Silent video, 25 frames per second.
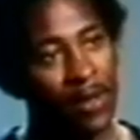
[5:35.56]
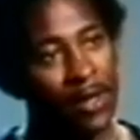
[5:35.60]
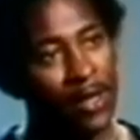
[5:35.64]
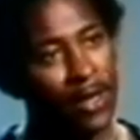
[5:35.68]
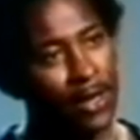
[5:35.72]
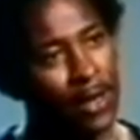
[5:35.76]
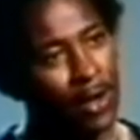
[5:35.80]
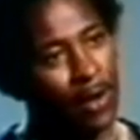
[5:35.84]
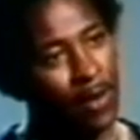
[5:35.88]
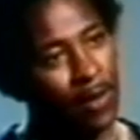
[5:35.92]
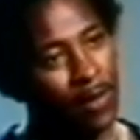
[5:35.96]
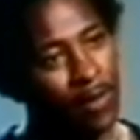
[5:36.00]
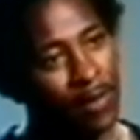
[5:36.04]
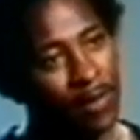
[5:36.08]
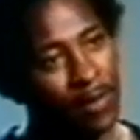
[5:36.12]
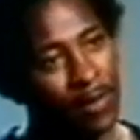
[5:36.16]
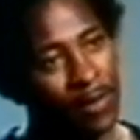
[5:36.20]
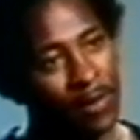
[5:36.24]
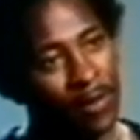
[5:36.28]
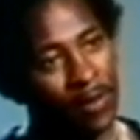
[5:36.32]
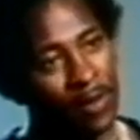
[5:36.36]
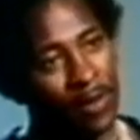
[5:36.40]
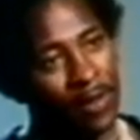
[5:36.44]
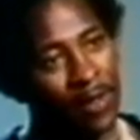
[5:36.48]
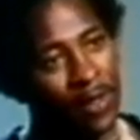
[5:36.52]
You know?
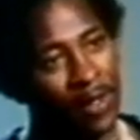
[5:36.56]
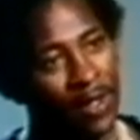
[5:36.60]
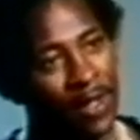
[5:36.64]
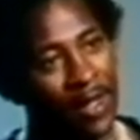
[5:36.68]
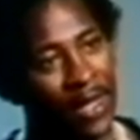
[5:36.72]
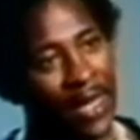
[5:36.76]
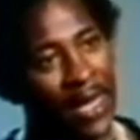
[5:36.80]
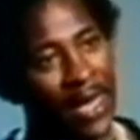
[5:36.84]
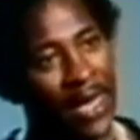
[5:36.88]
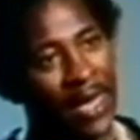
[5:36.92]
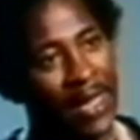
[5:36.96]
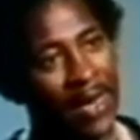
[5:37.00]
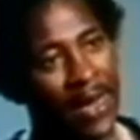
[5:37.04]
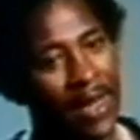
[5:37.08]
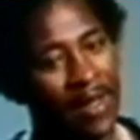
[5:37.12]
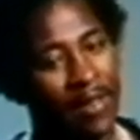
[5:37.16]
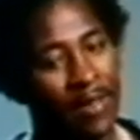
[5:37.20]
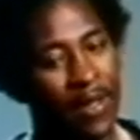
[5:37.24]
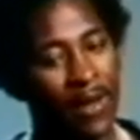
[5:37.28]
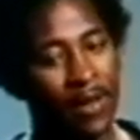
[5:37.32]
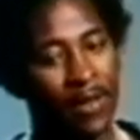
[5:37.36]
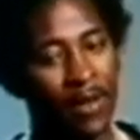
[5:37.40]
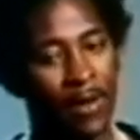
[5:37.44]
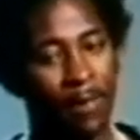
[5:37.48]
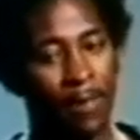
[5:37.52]
And I
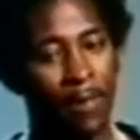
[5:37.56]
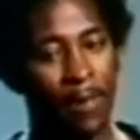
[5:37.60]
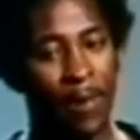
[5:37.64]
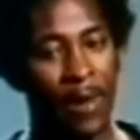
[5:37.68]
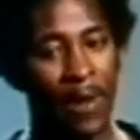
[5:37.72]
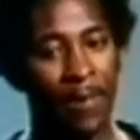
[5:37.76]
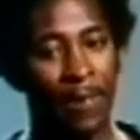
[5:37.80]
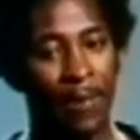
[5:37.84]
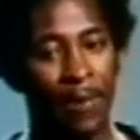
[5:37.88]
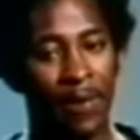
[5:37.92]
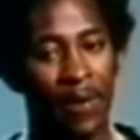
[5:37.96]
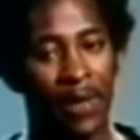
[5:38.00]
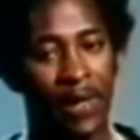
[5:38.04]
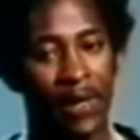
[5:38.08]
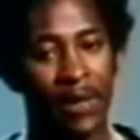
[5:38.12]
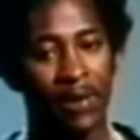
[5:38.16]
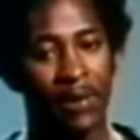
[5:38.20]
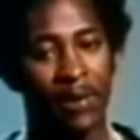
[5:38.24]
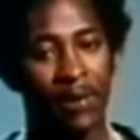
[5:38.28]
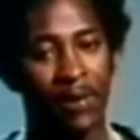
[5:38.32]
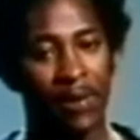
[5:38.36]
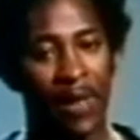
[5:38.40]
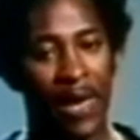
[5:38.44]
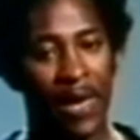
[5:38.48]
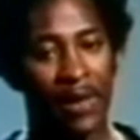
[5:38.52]
think that people that
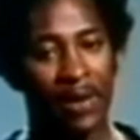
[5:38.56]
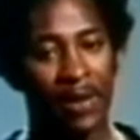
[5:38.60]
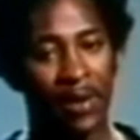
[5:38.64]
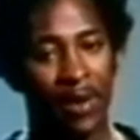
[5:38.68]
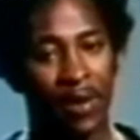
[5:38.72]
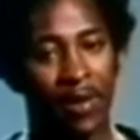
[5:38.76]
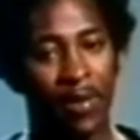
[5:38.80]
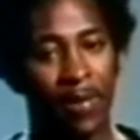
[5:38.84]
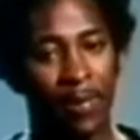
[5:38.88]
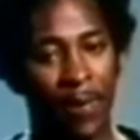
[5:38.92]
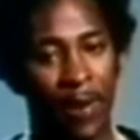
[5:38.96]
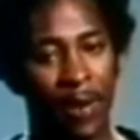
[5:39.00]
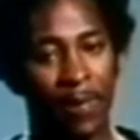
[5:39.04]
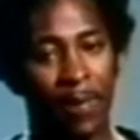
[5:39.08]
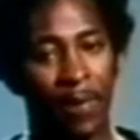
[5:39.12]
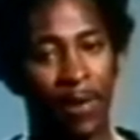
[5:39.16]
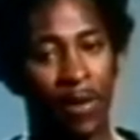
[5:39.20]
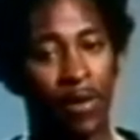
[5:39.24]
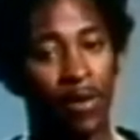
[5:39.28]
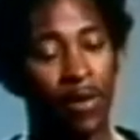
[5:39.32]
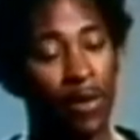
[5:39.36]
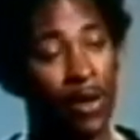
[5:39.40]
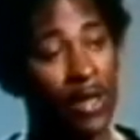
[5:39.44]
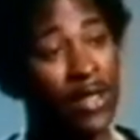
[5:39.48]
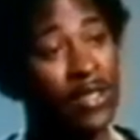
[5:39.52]
do that to other people,
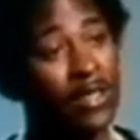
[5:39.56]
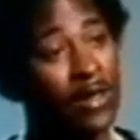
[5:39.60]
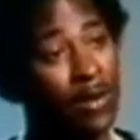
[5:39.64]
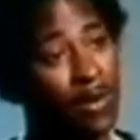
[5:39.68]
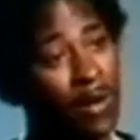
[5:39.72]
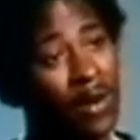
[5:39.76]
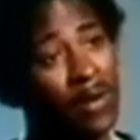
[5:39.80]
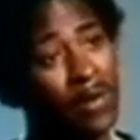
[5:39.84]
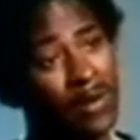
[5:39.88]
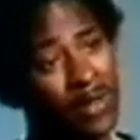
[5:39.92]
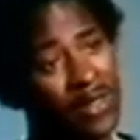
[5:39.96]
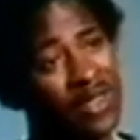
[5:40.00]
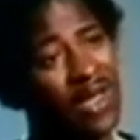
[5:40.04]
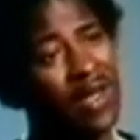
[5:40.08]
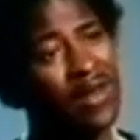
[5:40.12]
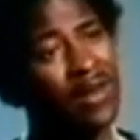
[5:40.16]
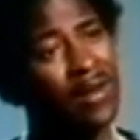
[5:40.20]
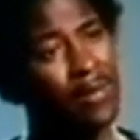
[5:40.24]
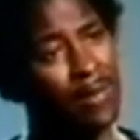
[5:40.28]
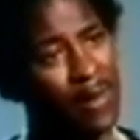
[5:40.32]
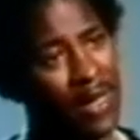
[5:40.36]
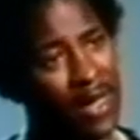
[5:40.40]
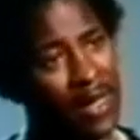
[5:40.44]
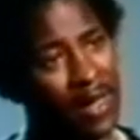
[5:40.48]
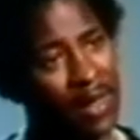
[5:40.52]
or at least when it was done to
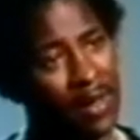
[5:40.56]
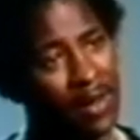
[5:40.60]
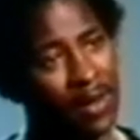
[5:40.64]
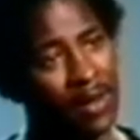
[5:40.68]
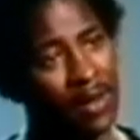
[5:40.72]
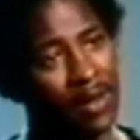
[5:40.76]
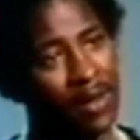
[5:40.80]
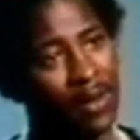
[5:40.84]
me,